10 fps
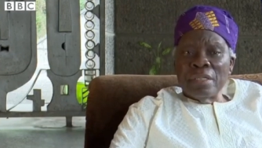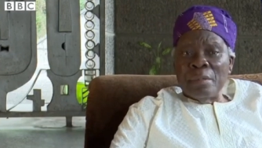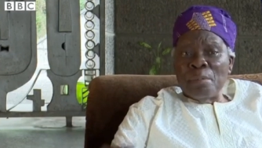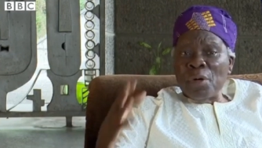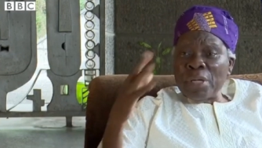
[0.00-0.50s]

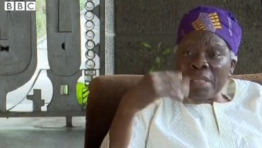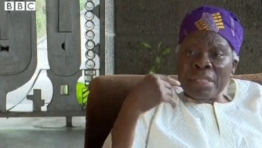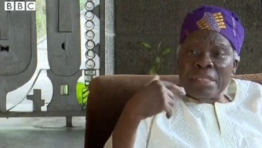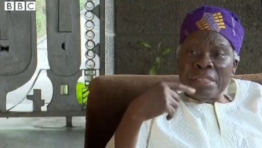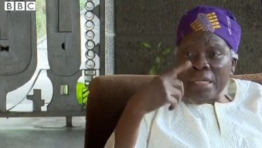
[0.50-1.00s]
The important
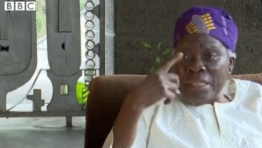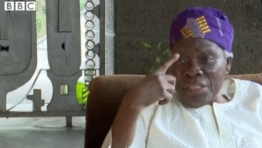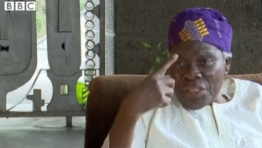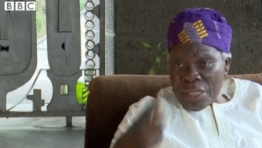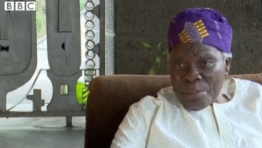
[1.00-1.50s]
thing is that
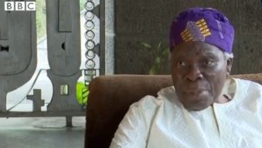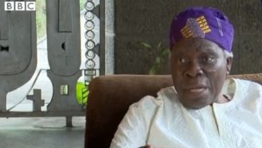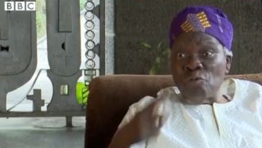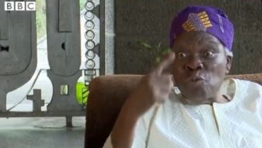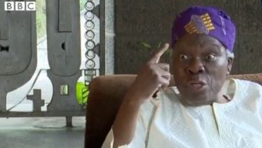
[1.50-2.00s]
this is a
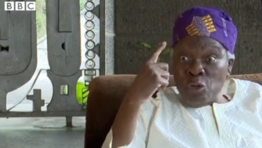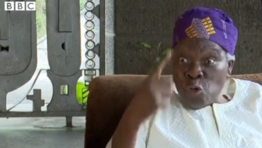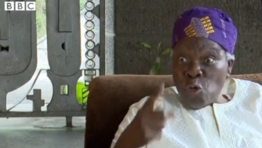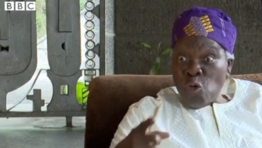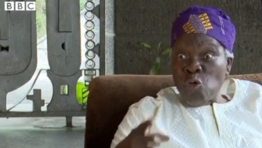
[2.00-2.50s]
man we
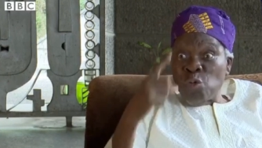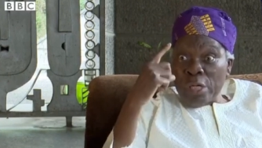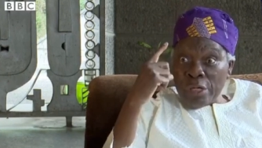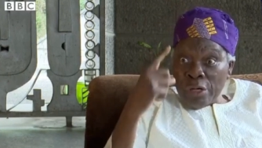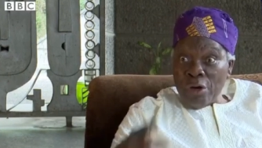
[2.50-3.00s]
know,
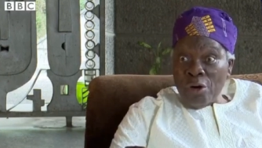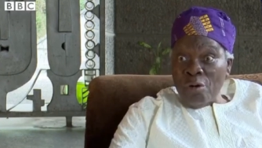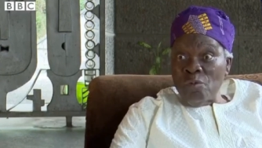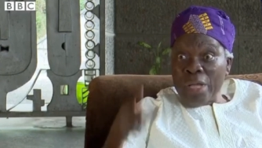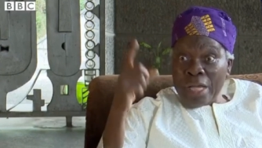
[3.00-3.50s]
we
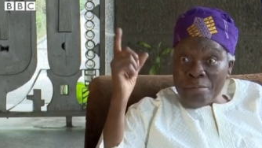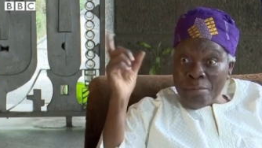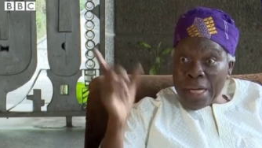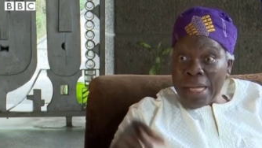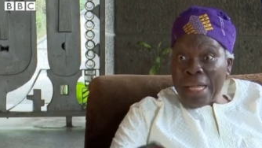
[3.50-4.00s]
love, we
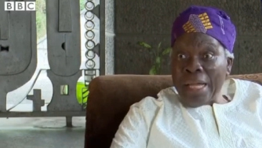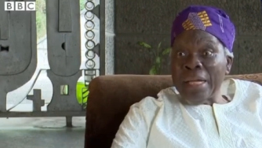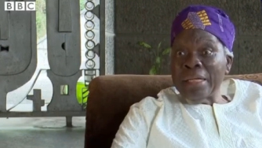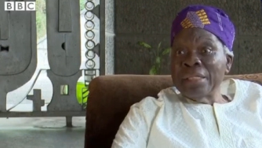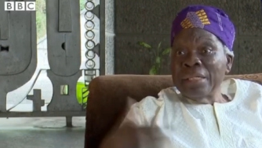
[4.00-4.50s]
admire,
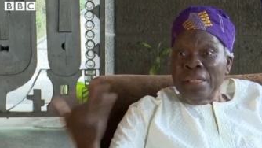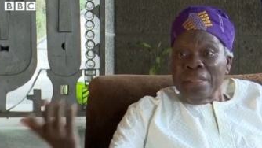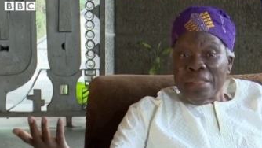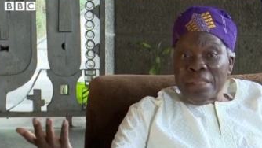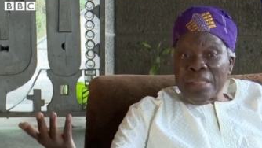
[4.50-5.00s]

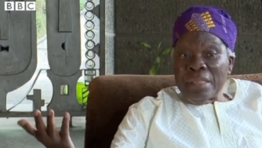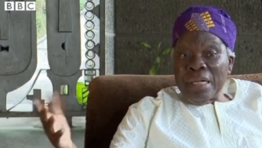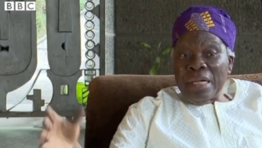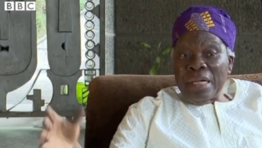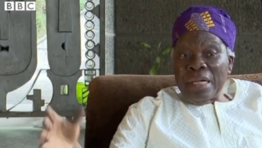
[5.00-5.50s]

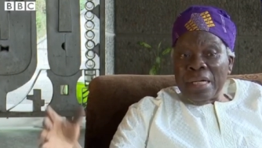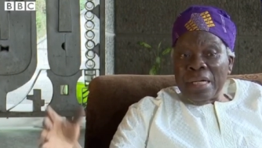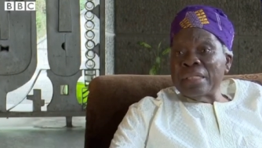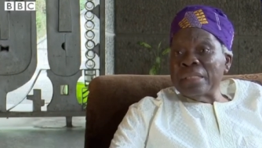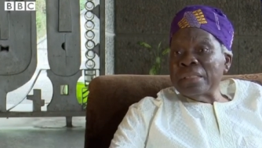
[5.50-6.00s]

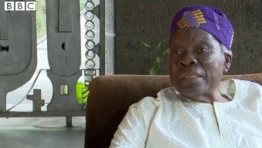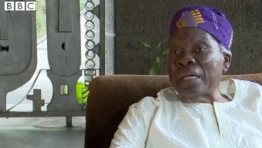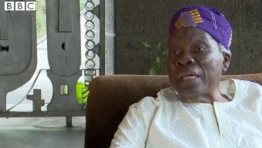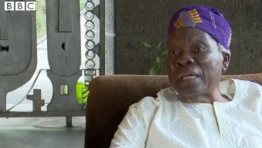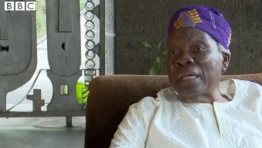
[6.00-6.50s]
and
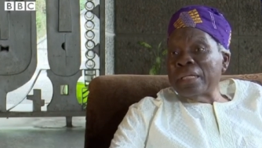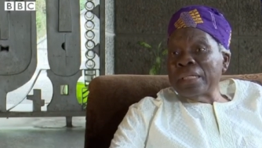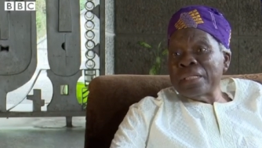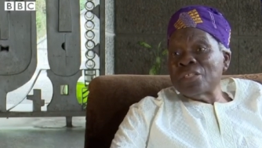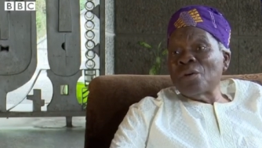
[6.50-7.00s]
uh,
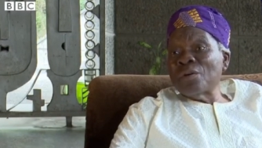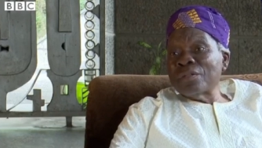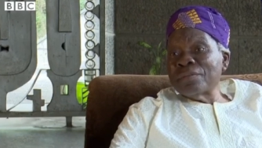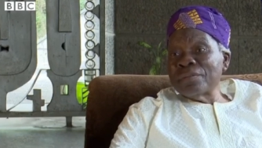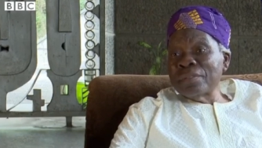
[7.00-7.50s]
that's all.
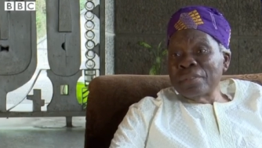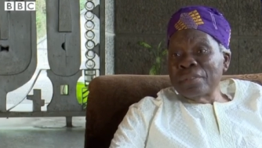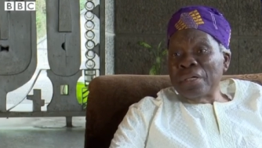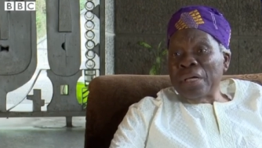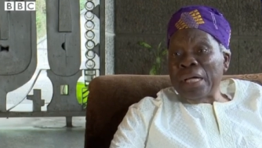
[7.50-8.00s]

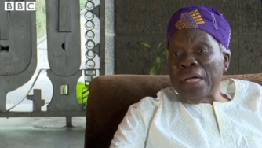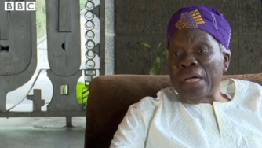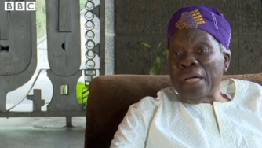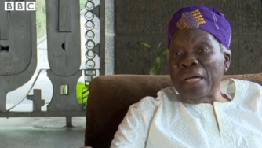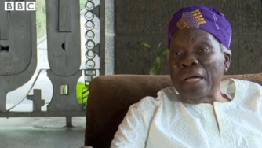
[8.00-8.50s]

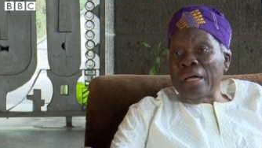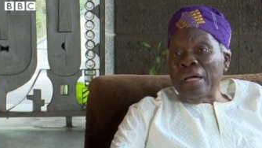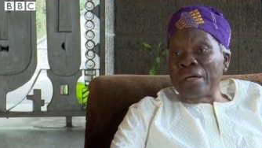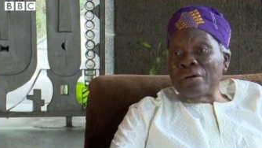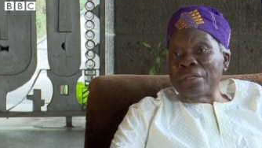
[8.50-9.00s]

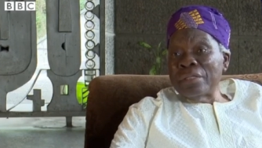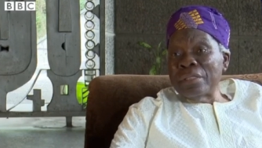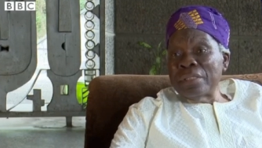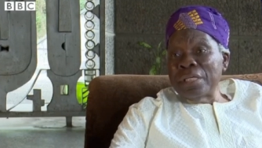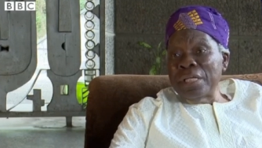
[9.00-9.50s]
Uh,
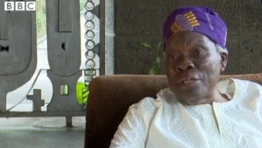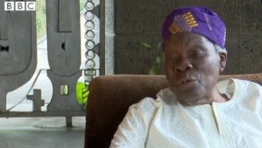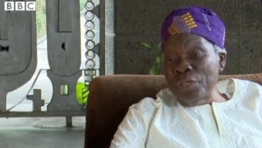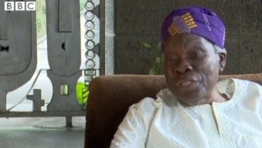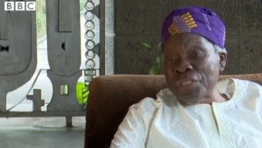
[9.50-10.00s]
he
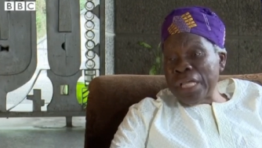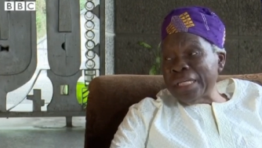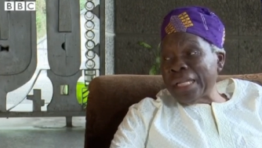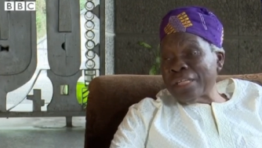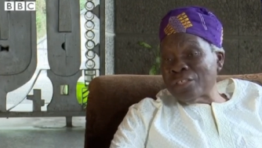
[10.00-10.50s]
who is
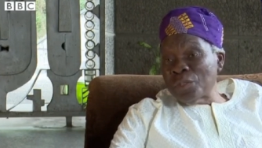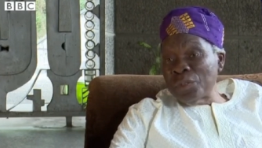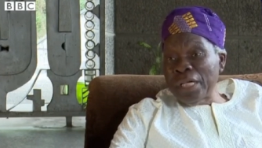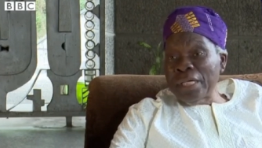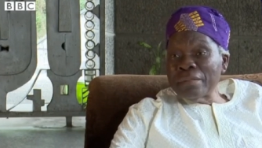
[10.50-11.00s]
saying that
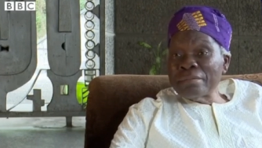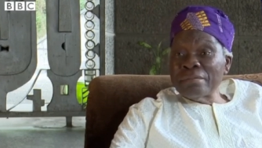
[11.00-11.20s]
today,